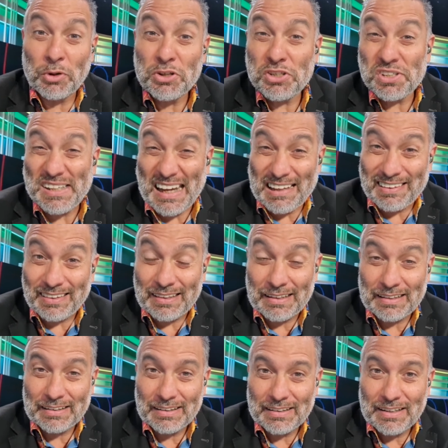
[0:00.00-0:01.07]
were sixth,
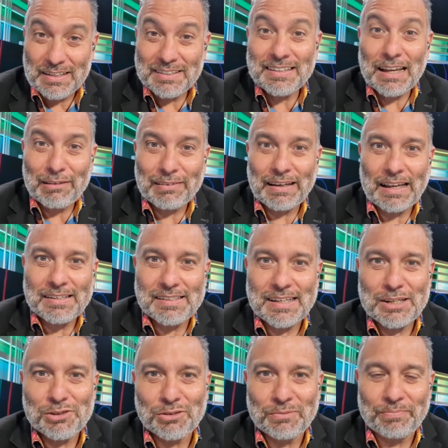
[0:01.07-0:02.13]
sixth last
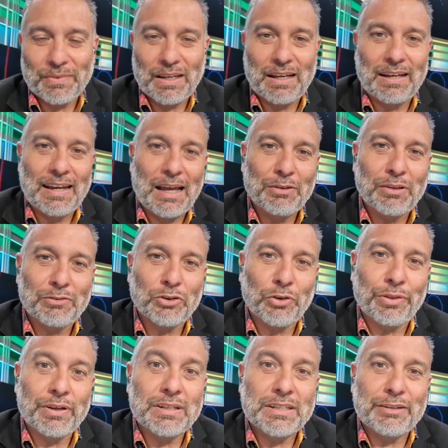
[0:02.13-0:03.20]
season, and now they've got
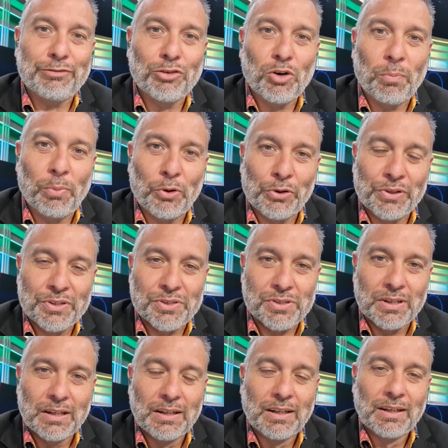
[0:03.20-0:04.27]
34
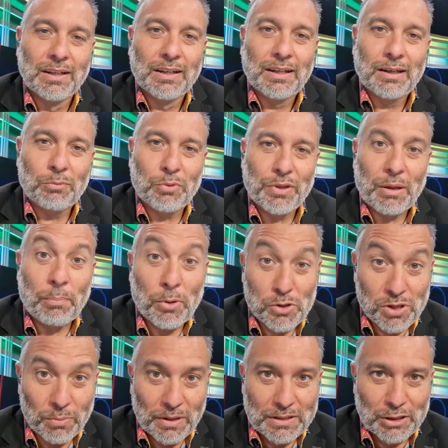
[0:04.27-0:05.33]
points with a
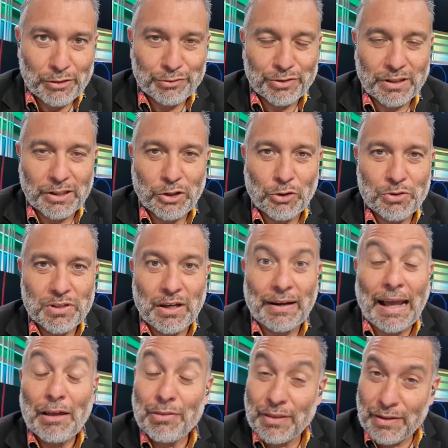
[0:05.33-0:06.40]
possibility of uh, going down.
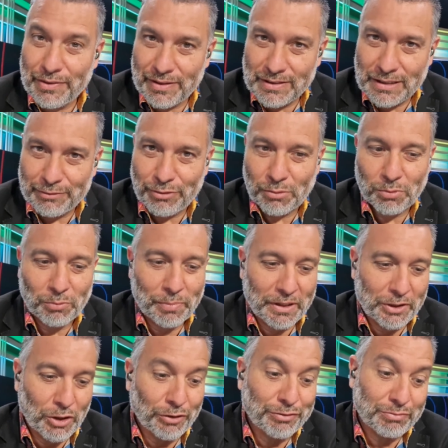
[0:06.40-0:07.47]
I think 34 will be
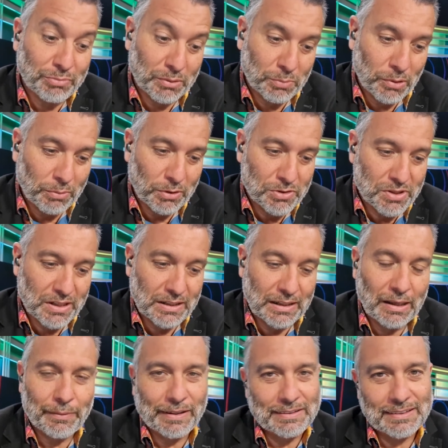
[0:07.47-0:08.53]
enough, but we will see.
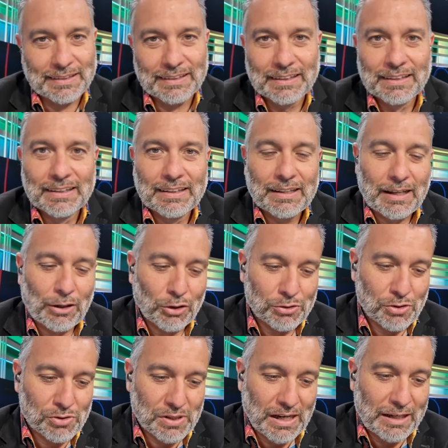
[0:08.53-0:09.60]
Levante
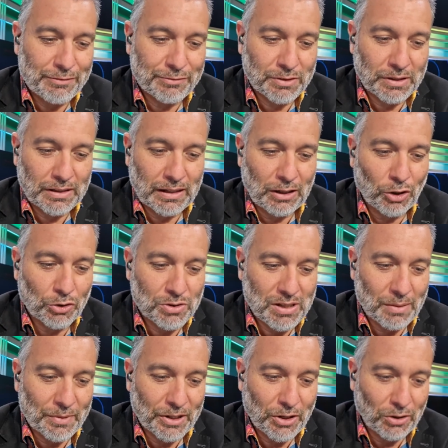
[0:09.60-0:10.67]
also saved uh, a long
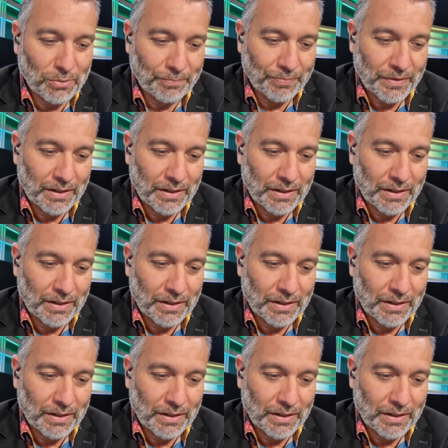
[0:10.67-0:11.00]
time ago.